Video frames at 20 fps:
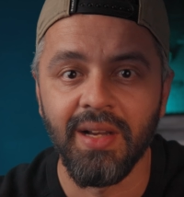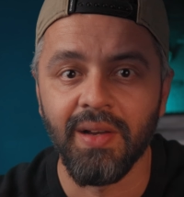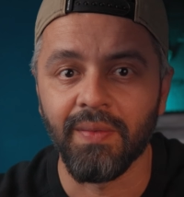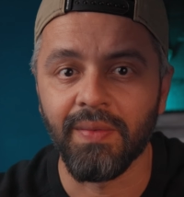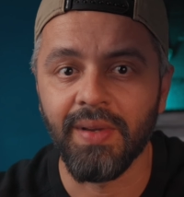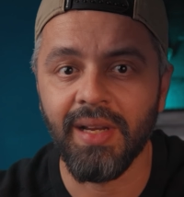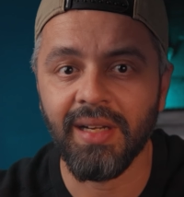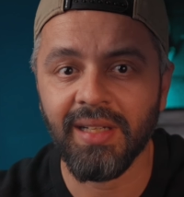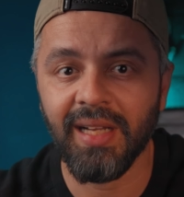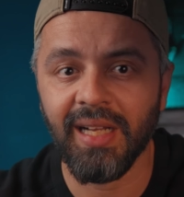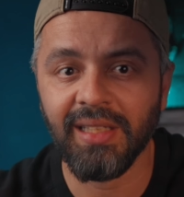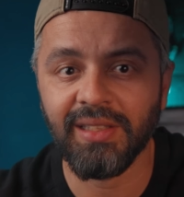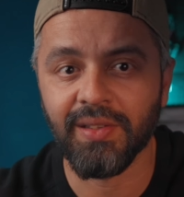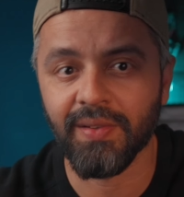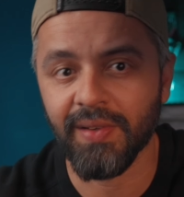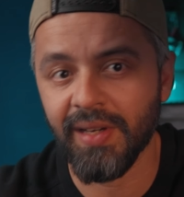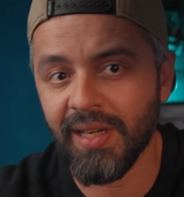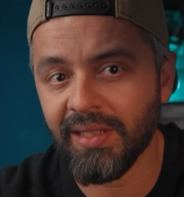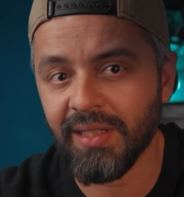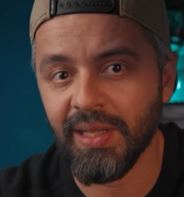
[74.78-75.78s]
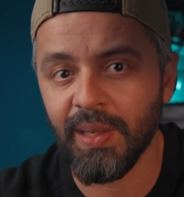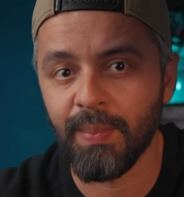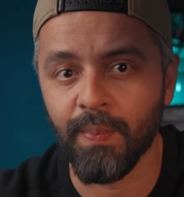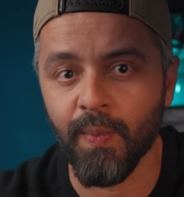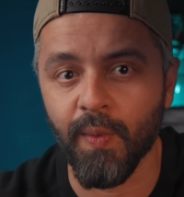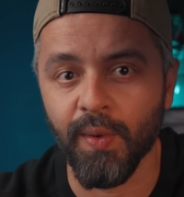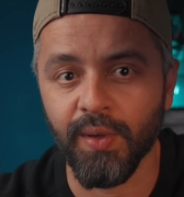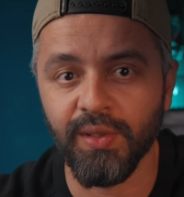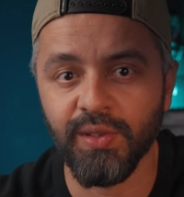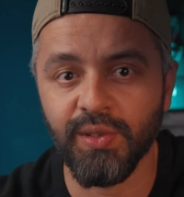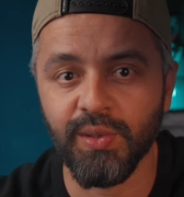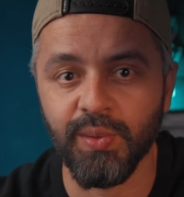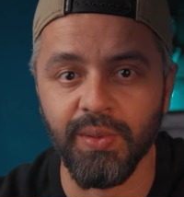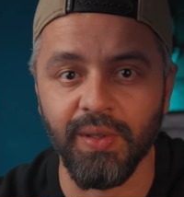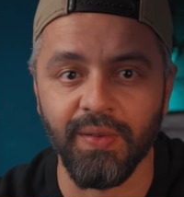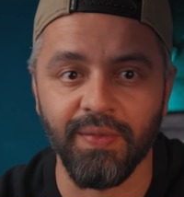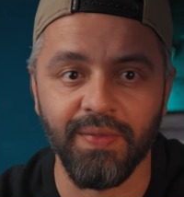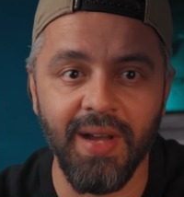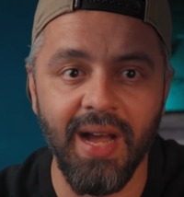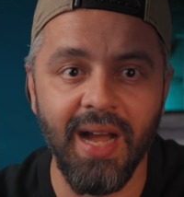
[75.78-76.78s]
We attach great importance to
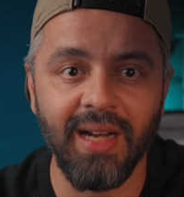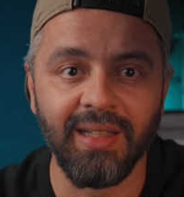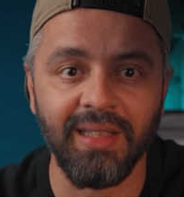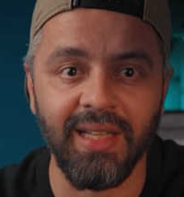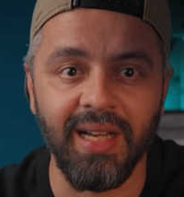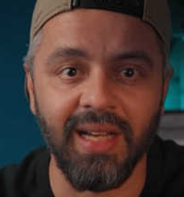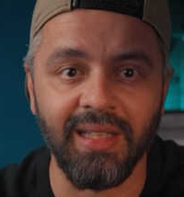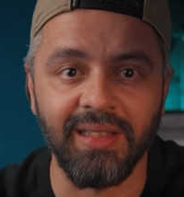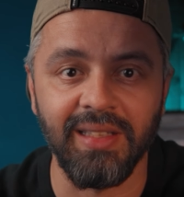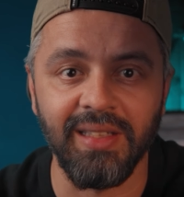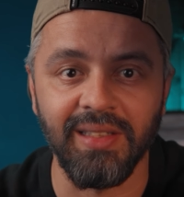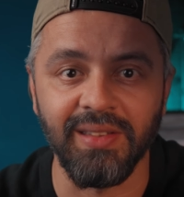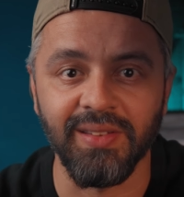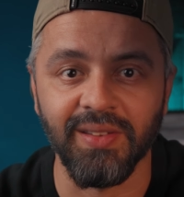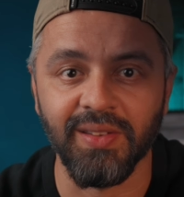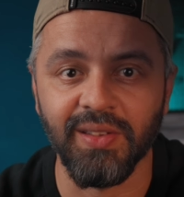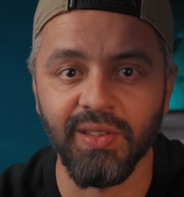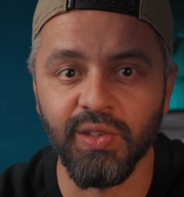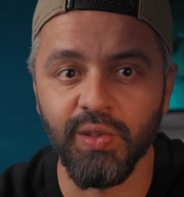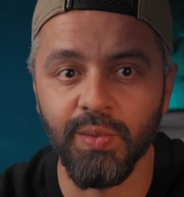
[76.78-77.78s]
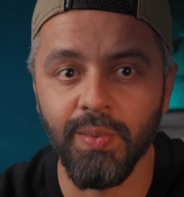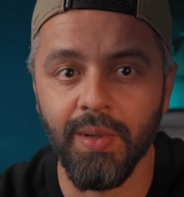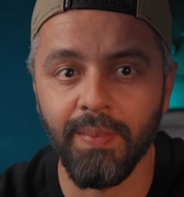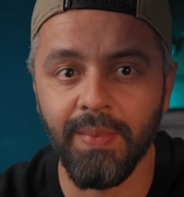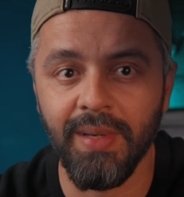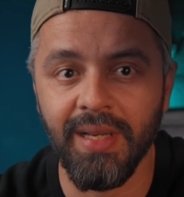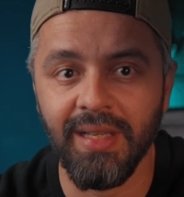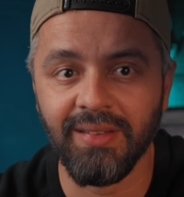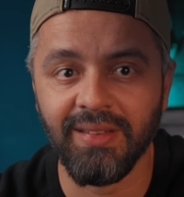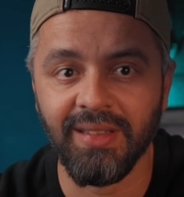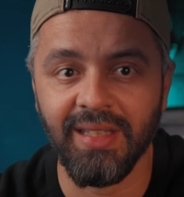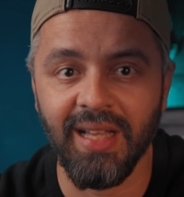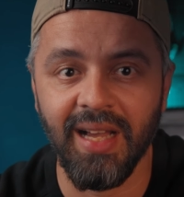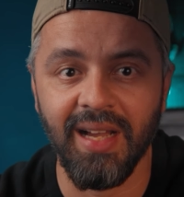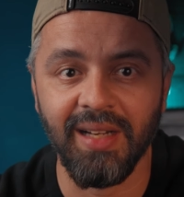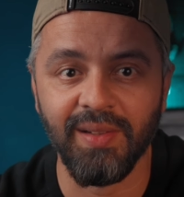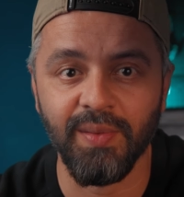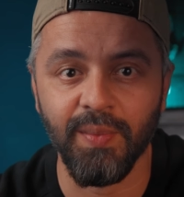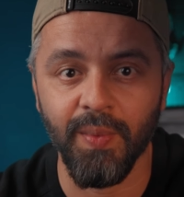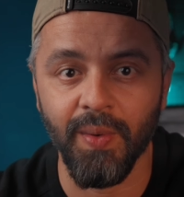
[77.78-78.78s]
the fact that there is a consumer base
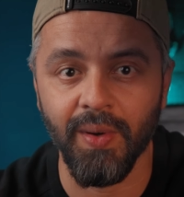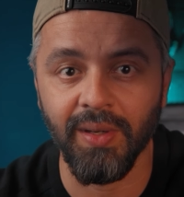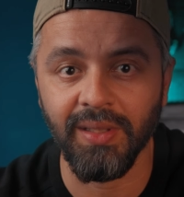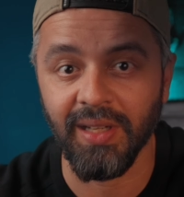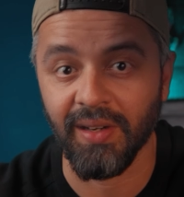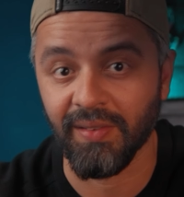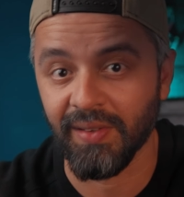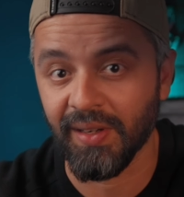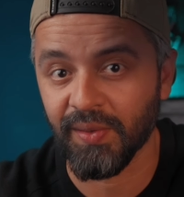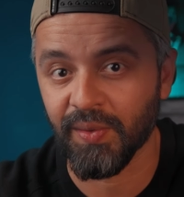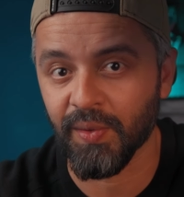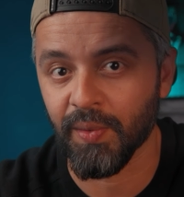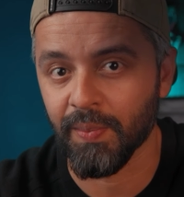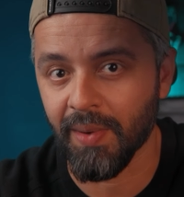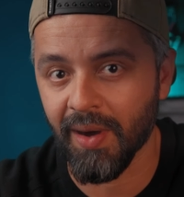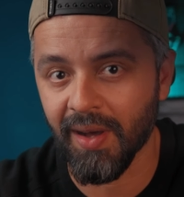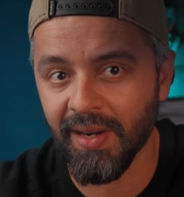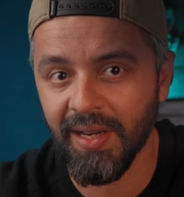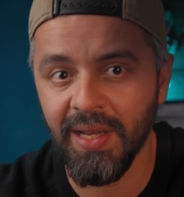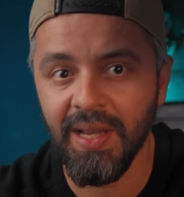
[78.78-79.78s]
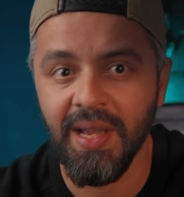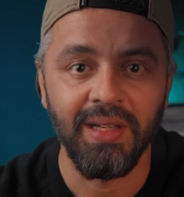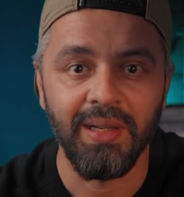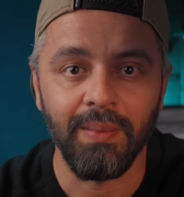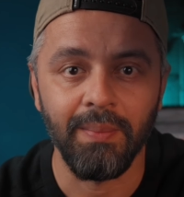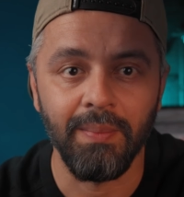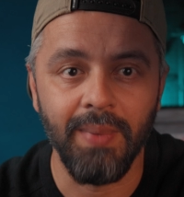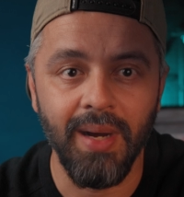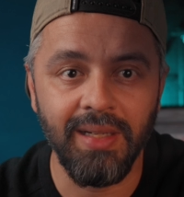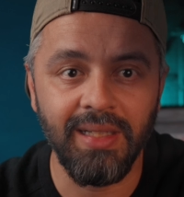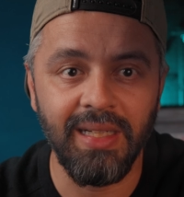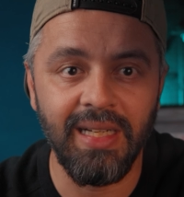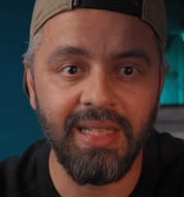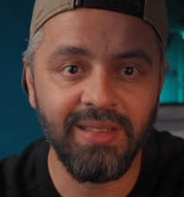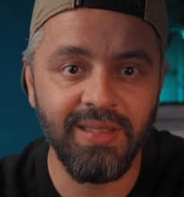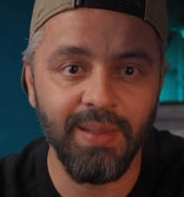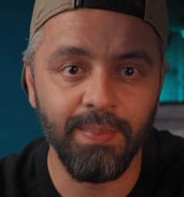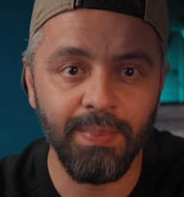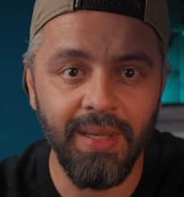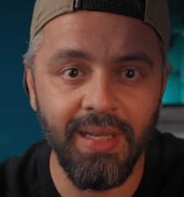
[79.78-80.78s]
that wants a retro body, but
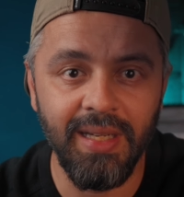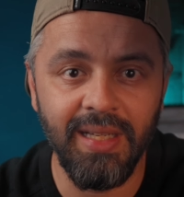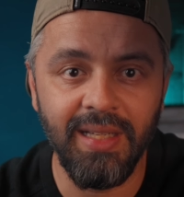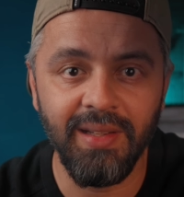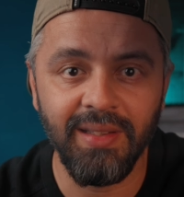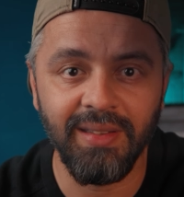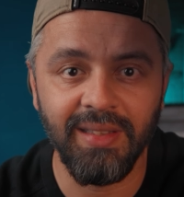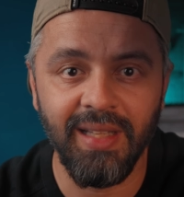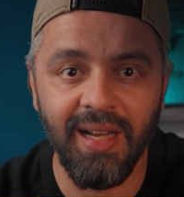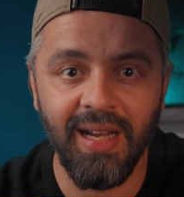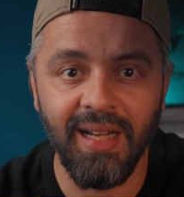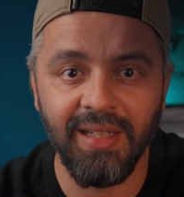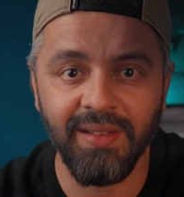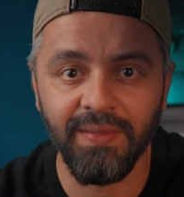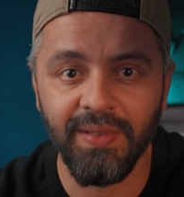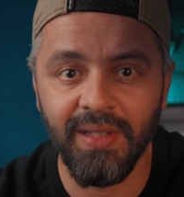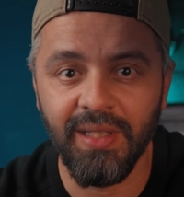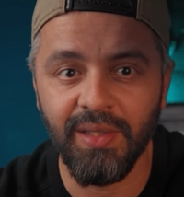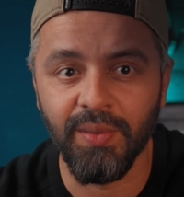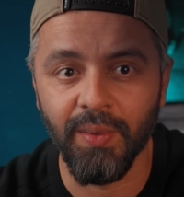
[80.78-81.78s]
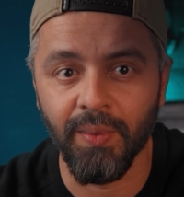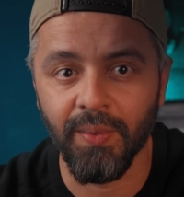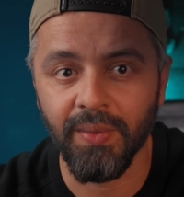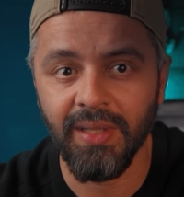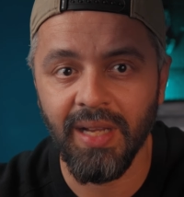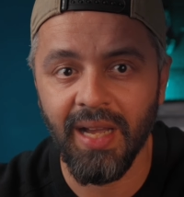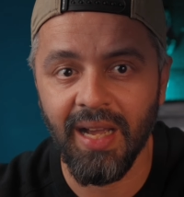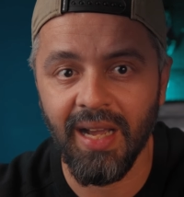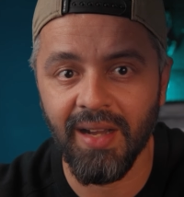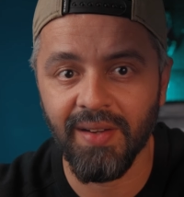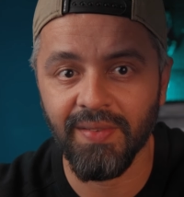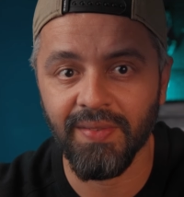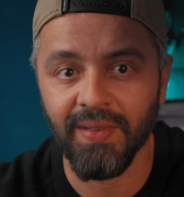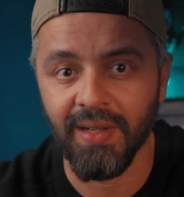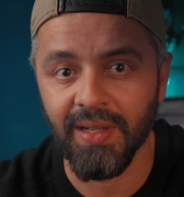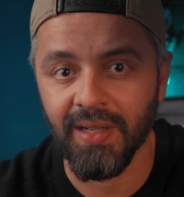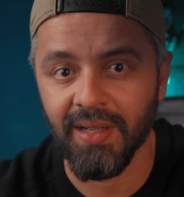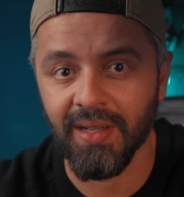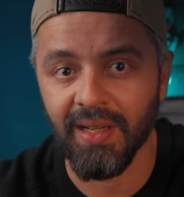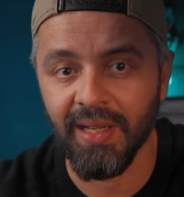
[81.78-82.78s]
it's a pity that we don't have
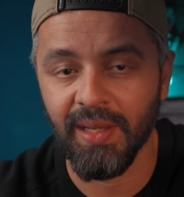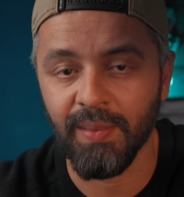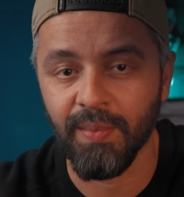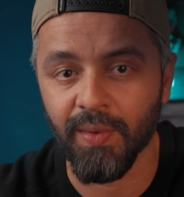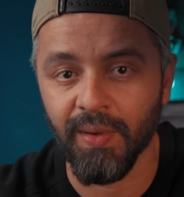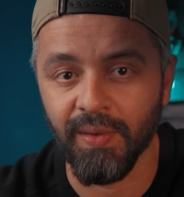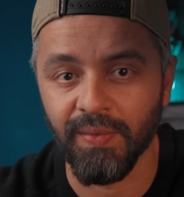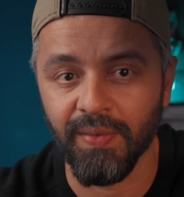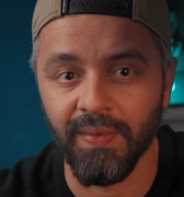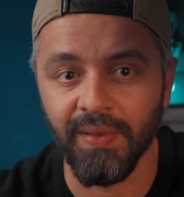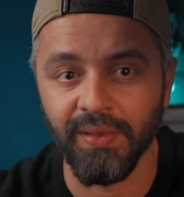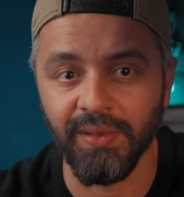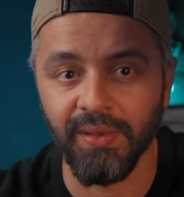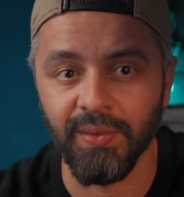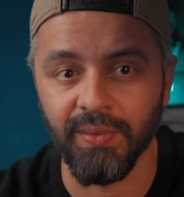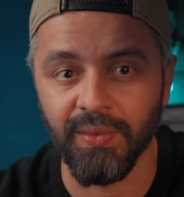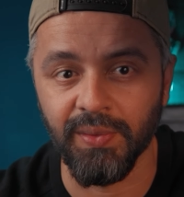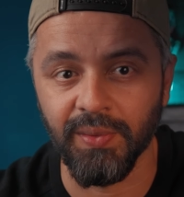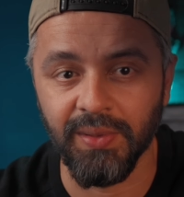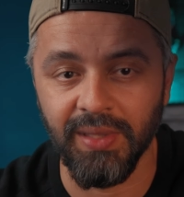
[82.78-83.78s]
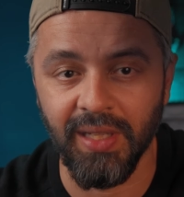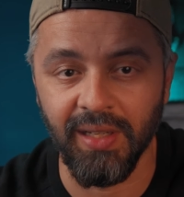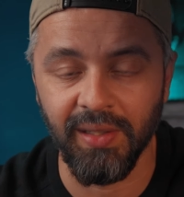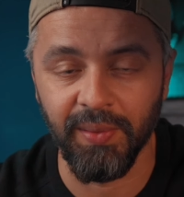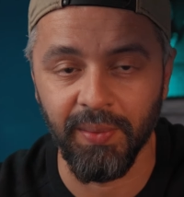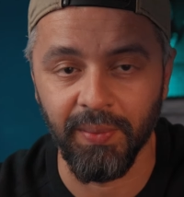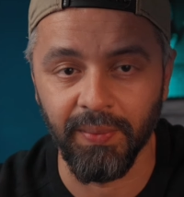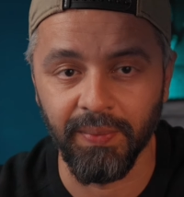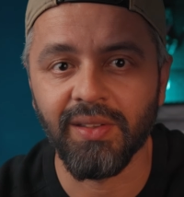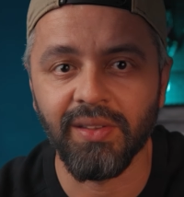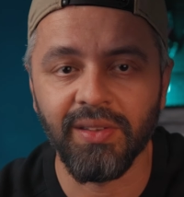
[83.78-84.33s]
uh, any more information to tell you.